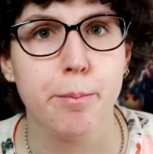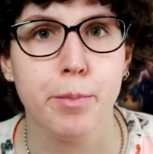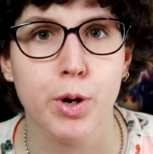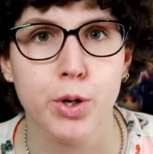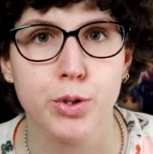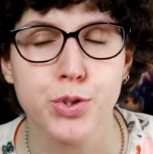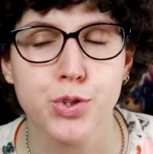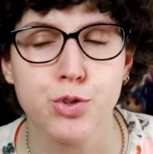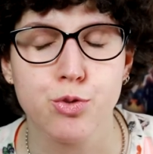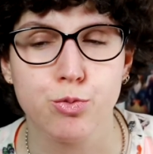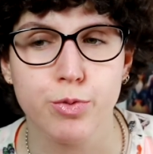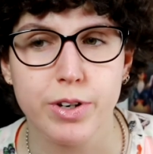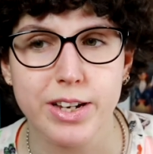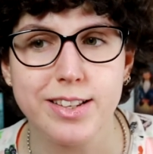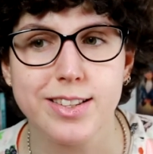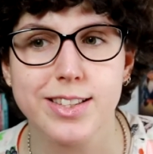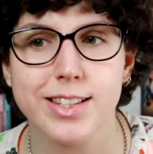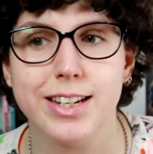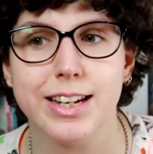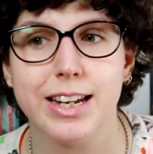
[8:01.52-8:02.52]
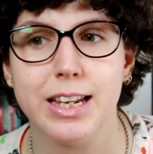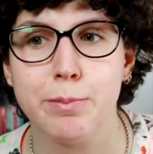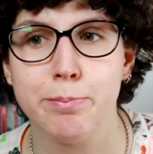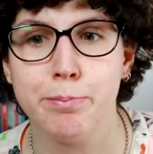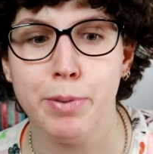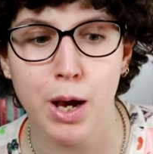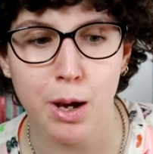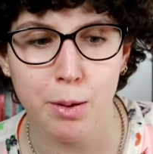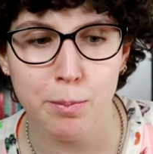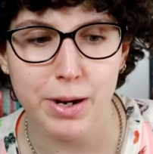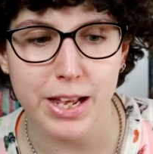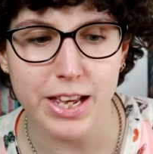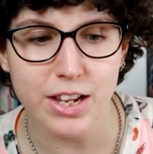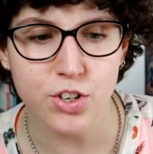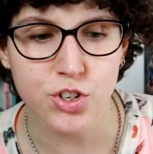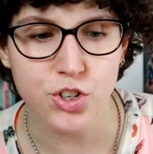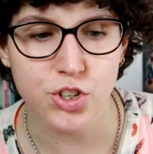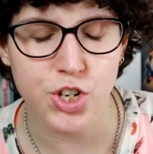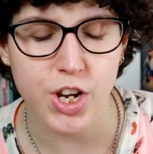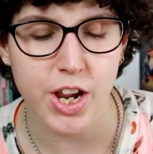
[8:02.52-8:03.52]
most recently
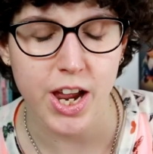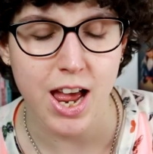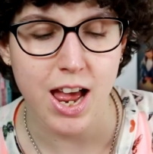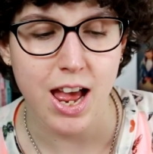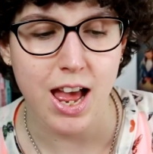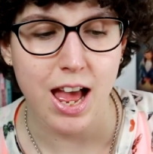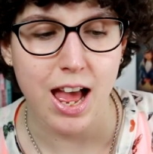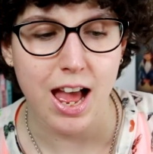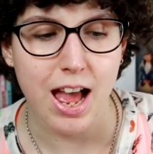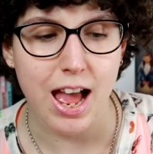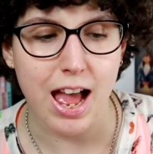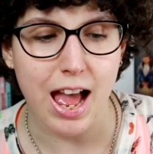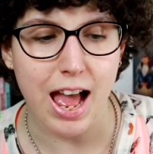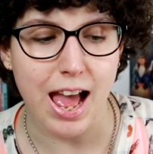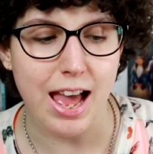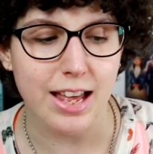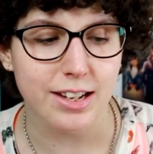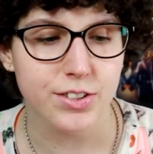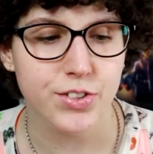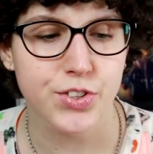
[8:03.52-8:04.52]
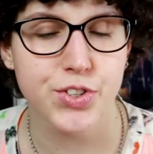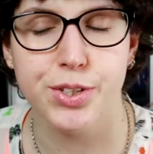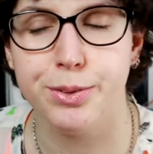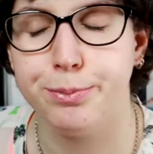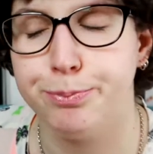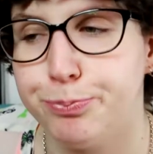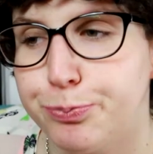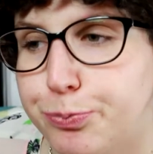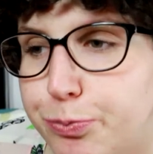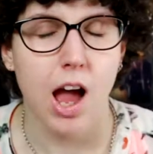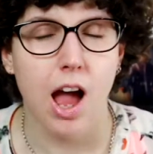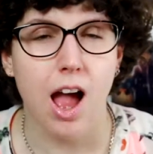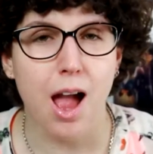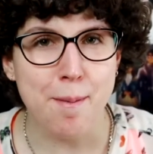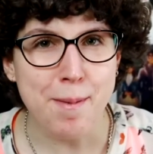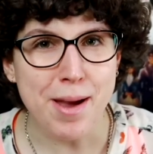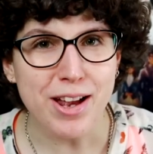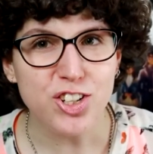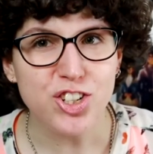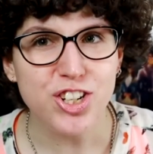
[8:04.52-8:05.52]
published, and
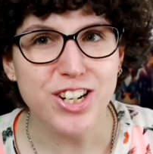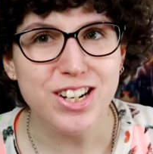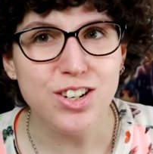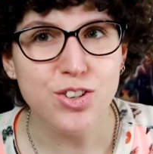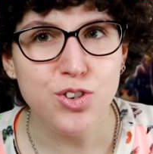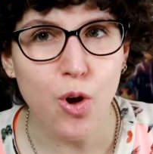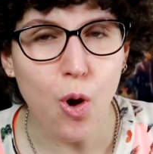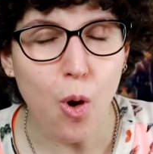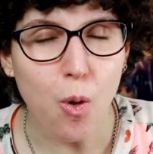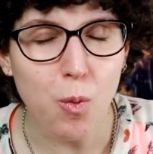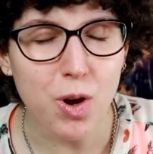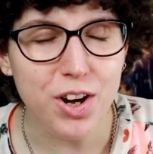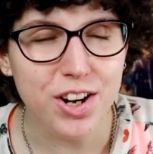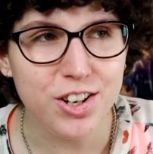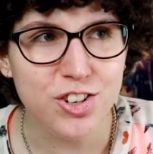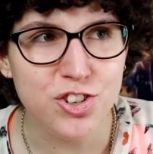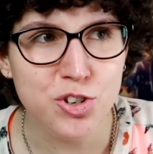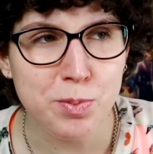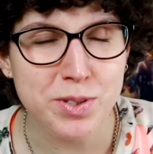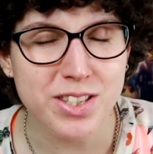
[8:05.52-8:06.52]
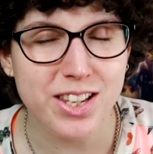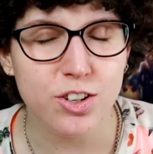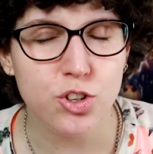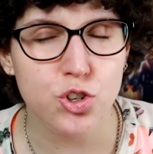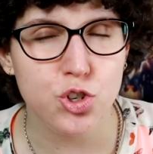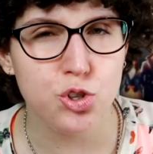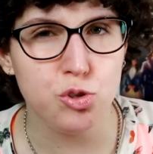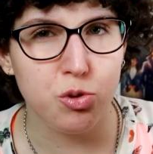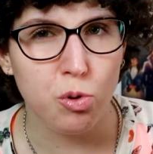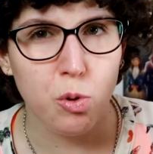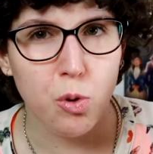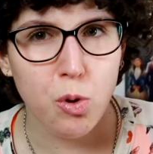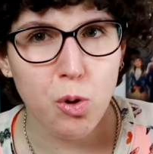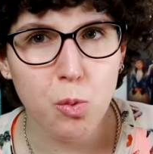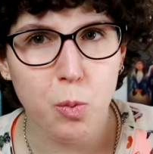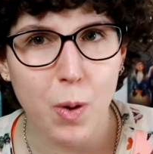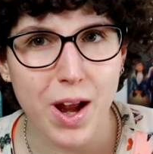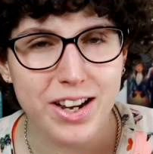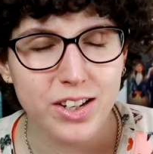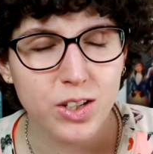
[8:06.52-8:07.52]
I'm actually not 100%
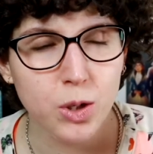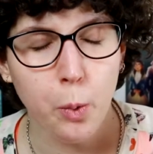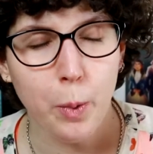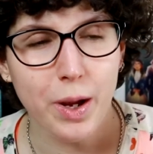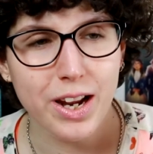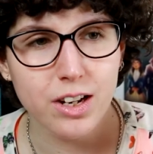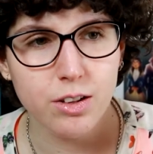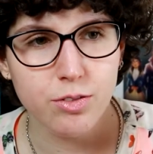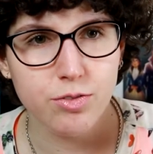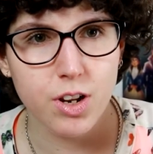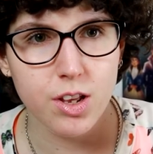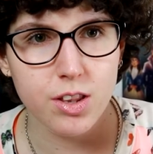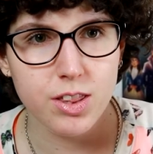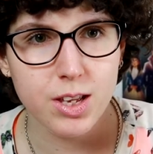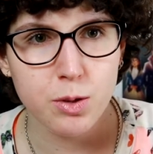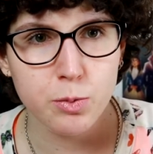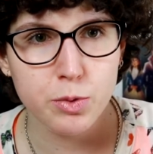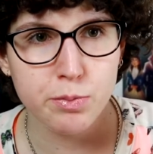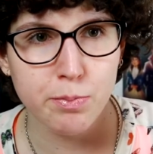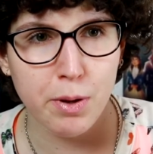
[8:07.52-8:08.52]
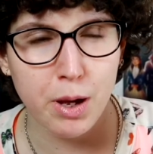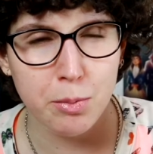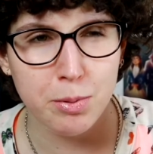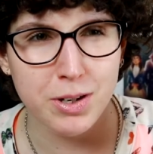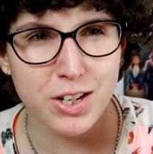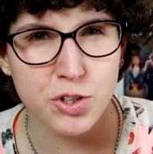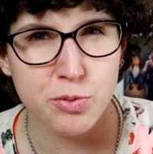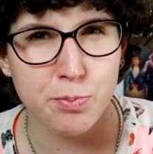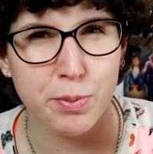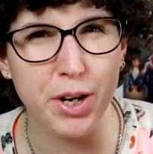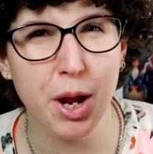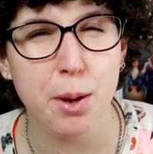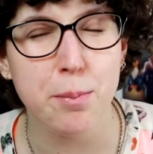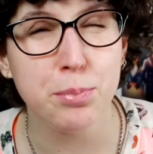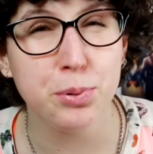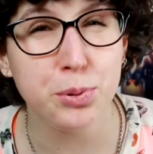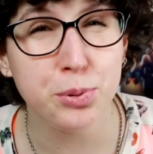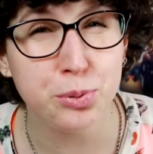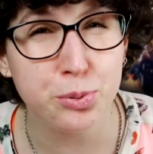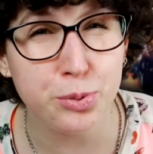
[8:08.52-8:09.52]
sure when Queen of Nothing was published, but I'm
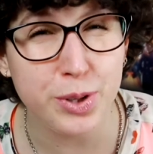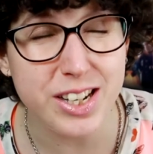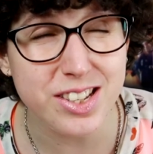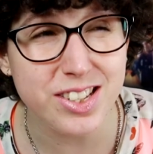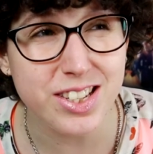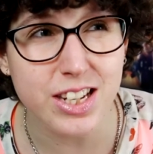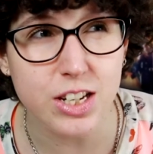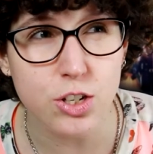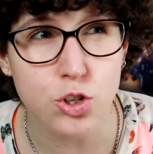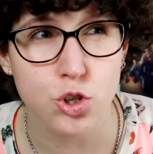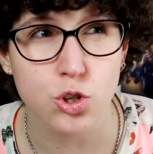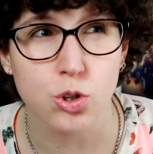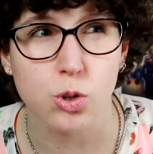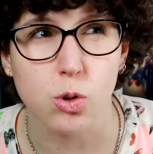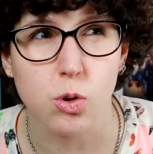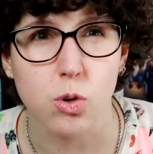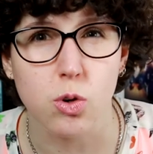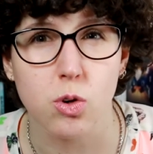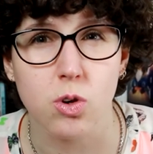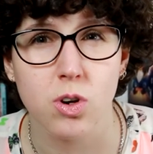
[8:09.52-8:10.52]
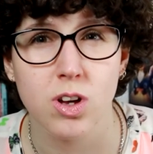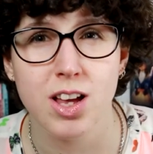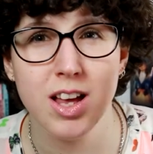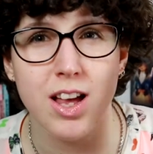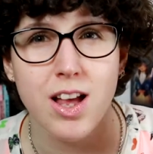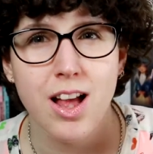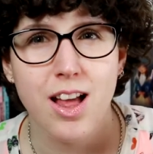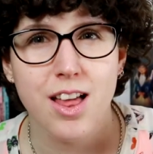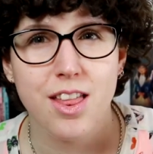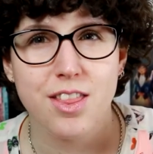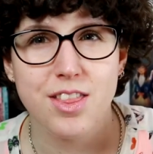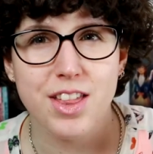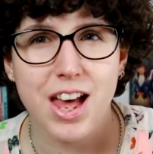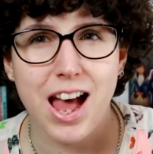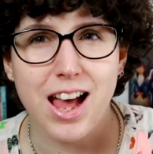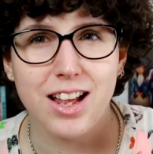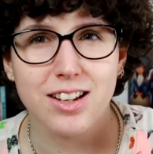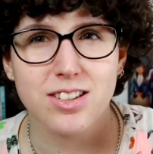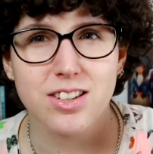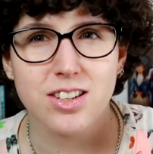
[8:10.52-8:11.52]
pretty sure
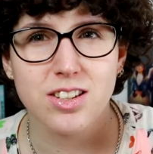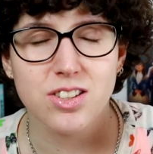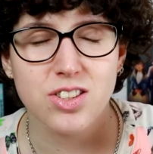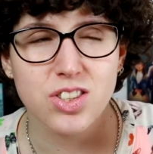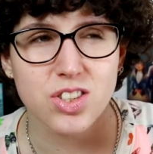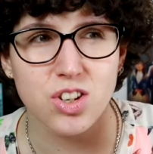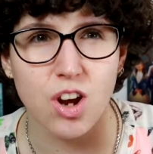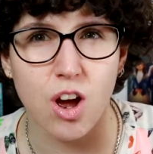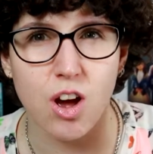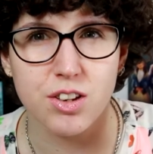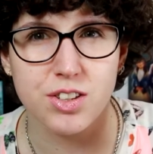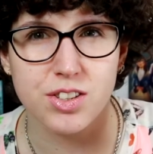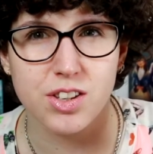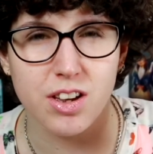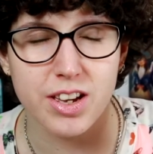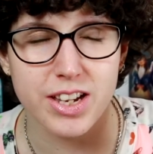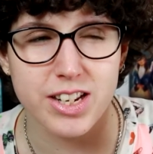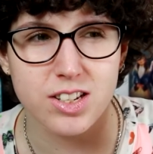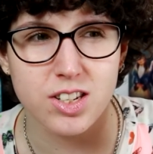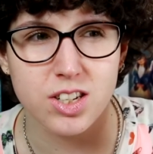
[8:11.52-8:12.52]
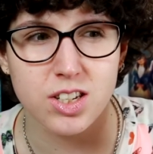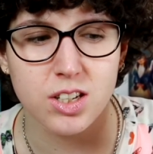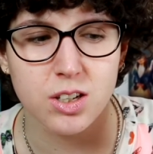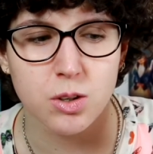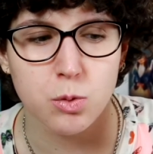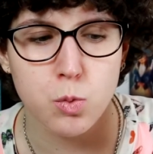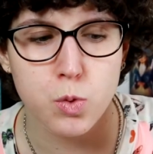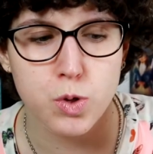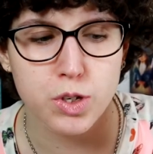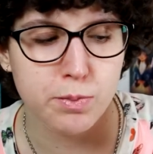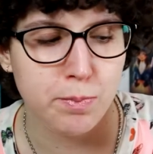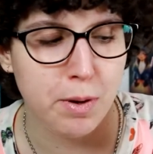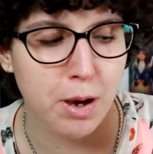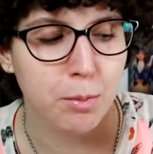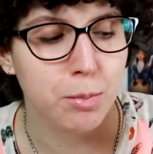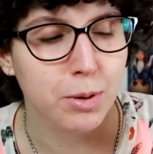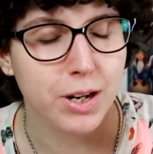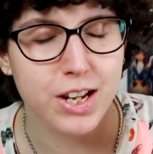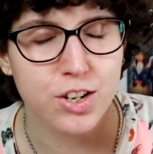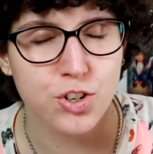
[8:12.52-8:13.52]
that Starsight was
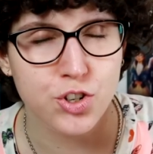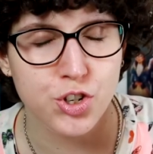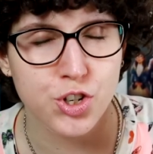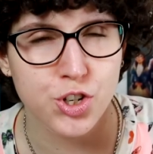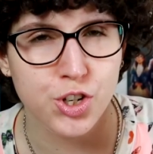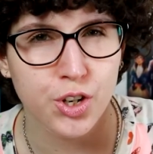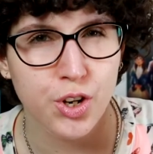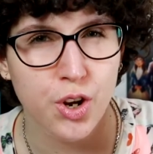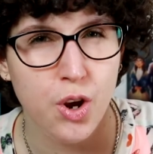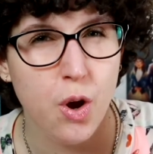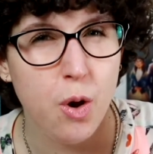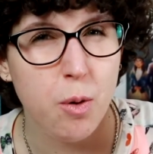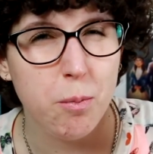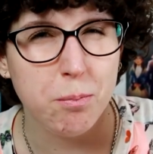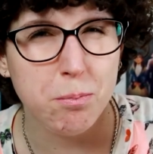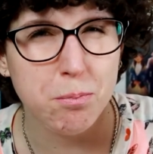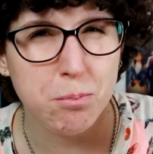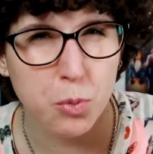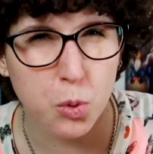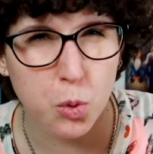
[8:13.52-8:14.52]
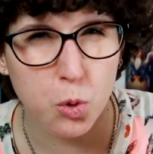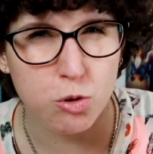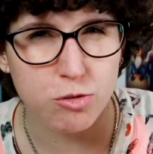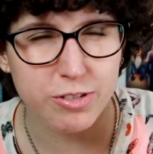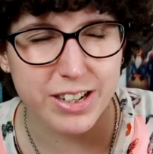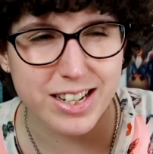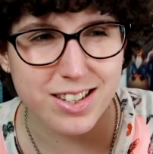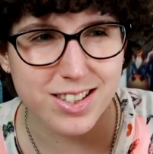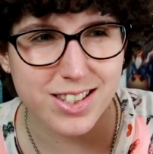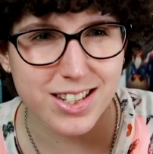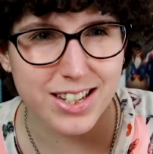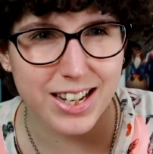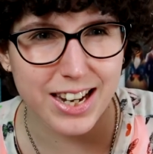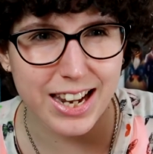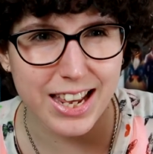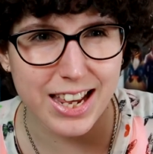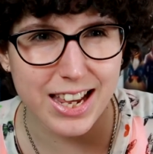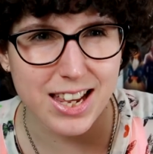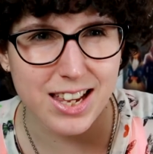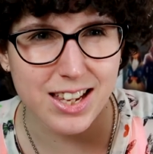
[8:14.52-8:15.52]
published more
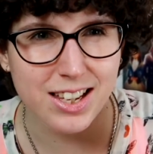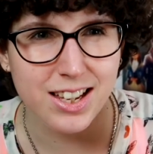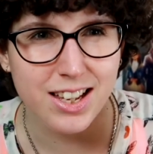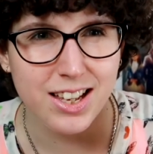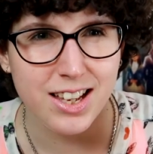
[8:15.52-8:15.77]
recently